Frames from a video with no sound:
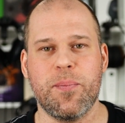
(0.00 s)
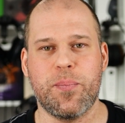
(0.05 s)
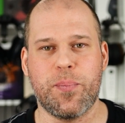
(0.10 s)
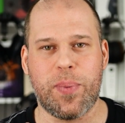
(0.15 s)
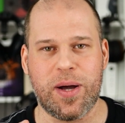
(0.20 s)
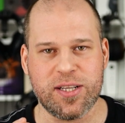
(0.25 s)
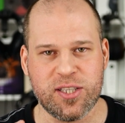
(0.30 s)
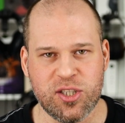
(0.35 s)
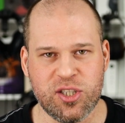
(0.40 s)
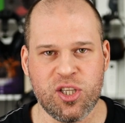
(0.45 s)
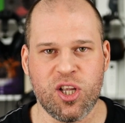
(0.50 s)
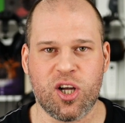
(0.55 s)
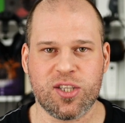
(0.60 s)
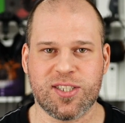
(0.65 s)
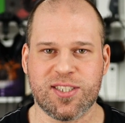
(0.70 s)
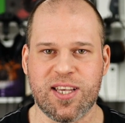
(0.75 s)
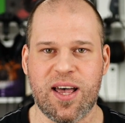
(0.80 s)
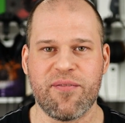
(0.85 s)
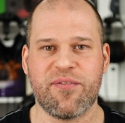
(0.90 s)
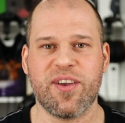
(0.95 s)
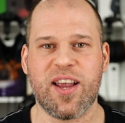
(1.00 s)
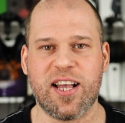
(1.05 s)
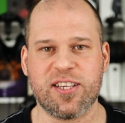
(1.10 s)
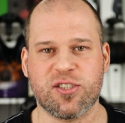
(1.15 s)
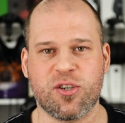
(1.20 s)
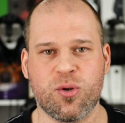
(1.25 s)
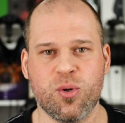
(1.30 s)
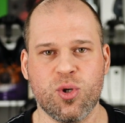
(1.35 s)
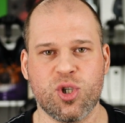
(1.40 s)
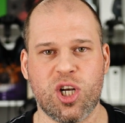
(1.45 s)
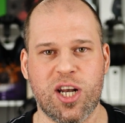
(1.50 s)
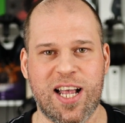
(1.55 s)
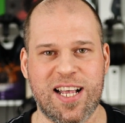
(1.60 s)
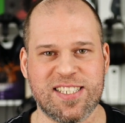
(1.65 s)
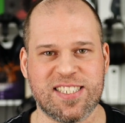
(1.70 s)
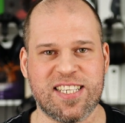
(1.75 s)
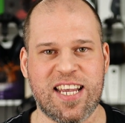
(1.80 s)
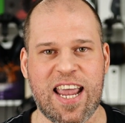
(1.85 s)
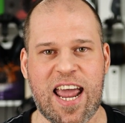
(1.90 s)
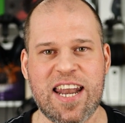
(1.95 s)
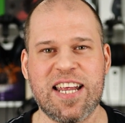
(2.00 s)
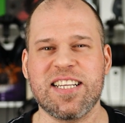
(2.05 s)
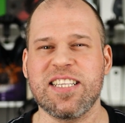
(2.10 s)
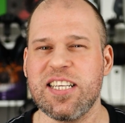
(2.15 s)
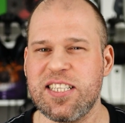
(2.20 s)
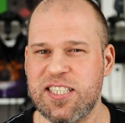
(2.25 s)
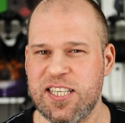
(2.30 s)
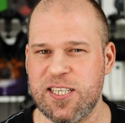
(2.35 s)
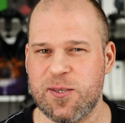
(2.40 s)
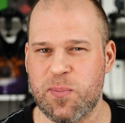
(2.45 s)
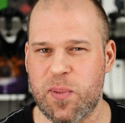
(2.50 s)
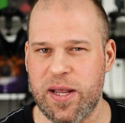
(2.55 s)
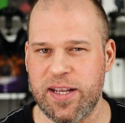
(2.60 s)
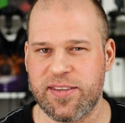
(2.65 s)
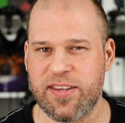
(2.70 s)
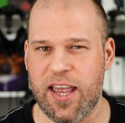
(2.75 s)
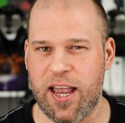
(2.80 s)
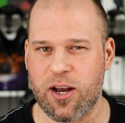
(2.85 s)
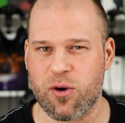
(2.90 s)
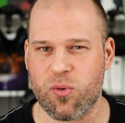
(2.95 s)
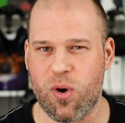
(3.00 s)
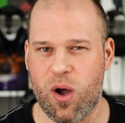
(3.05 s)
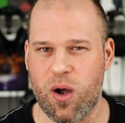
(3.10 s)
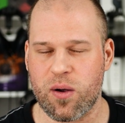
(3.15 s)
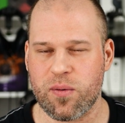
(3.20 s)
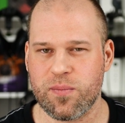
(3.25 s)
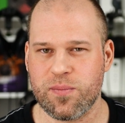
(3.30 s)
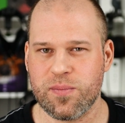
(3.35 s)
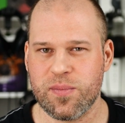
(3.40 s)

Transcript: but not something as crucial as getting the display tag wrong.